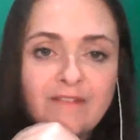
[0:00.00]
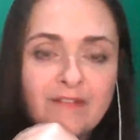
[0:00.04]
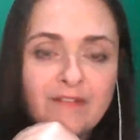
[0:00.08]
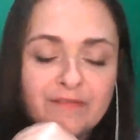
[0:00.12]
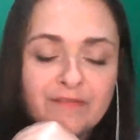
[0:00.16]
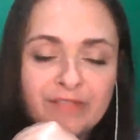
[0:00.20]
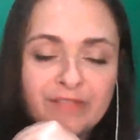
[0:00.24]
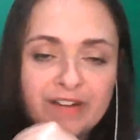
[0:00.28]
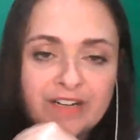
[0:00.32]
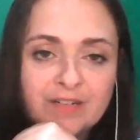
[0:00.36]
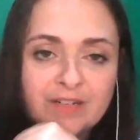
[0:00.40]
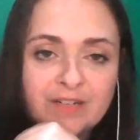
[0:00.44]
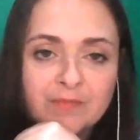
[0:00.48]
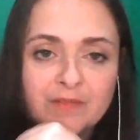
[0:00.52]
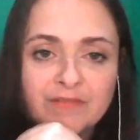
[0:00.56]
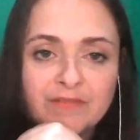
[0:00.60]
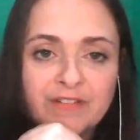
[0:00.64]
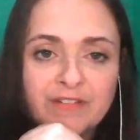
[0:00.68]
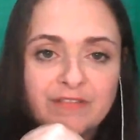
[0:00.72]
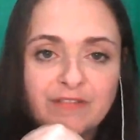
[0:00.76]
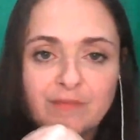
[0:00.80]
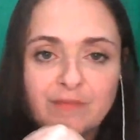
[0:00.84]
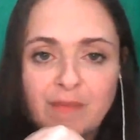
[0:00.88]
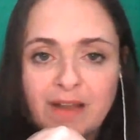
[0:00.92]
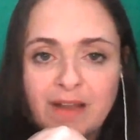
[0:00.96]
a Freedom of
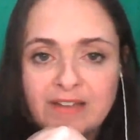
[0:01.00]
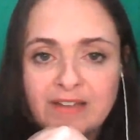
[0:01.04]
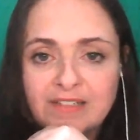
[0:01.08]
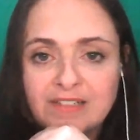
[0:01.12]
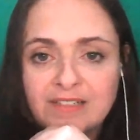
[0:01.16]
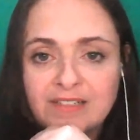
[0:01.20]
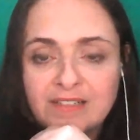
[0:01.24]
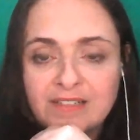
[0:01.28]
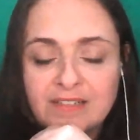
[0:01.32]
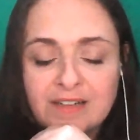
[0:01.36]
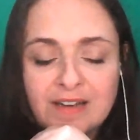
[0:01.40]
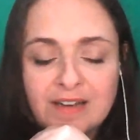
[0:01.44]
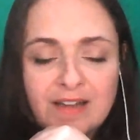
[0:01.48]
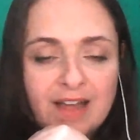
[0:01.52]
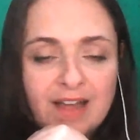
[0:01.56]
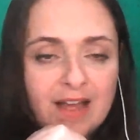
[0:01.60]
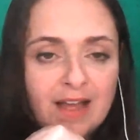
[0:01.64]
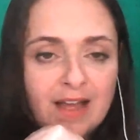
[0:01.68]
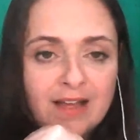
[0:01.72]
Information